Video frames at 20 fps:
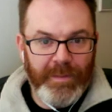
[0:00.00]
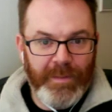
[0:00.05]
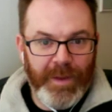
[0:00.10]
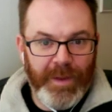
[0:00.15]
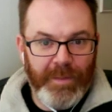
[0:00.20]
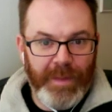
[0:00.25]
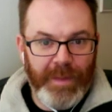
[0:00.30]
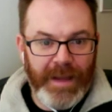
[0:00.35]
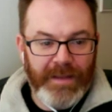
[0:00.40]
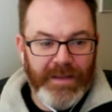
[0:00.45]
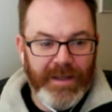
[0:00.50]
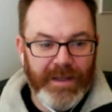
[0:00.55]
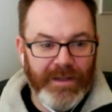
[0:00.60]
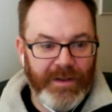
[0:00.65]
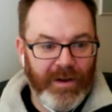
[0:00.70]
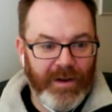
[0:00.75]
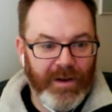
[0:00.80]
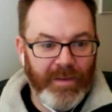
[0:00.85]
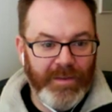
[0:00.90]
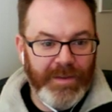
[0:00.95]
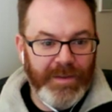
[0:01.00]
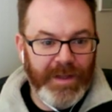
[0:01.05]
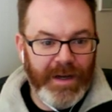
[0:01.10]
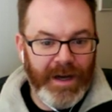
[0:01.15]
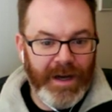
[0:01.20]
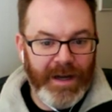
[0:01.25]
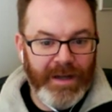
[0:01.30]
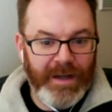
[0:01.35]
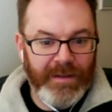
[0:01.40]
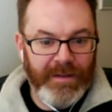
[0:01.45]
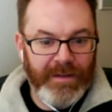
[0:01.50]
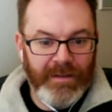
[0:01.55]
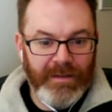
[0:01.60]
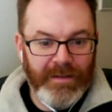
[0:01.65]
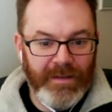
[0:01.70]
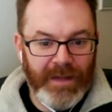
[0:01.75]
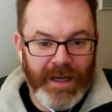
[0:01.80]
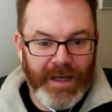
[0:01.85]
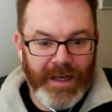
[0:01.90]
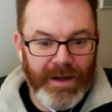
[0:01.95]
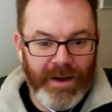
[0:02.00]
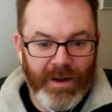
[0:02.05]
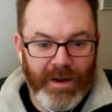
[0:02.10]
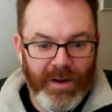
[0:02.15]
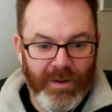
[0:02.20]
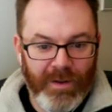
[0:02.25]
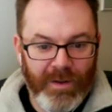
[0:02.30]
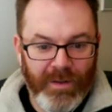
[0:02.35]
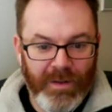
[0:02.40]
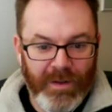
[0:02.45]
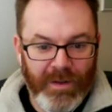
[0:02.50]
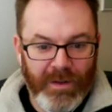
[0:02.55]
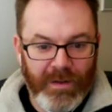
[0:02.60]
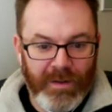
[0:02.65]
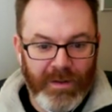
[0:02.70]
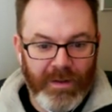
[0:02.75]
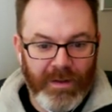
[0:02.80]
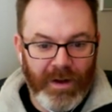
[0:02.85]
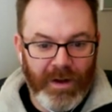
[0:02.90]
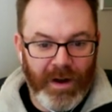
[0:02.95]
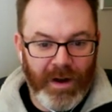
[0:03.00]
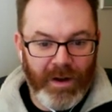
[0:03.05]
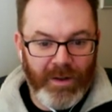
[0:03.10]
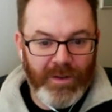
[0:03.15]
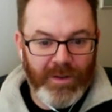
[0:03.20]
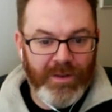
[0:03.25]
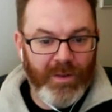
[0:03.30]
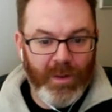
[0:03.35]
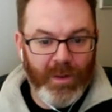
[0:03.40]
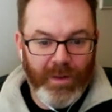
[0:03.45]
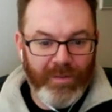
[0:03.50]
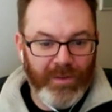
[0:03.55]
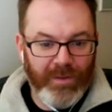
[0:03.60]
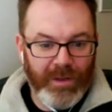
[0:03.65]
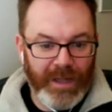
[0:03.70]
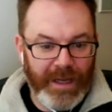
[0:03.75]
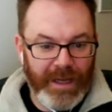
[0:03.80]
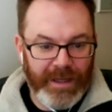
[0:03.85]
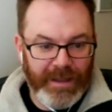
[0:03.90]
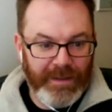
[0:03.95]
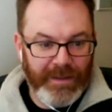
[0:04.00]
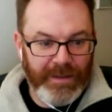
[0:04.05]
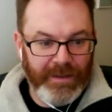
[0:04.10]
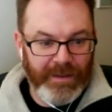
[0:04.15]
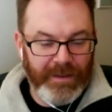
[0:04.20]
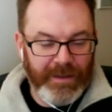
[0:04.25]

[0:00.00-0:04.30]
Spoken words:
basic terms that I know are sort of related,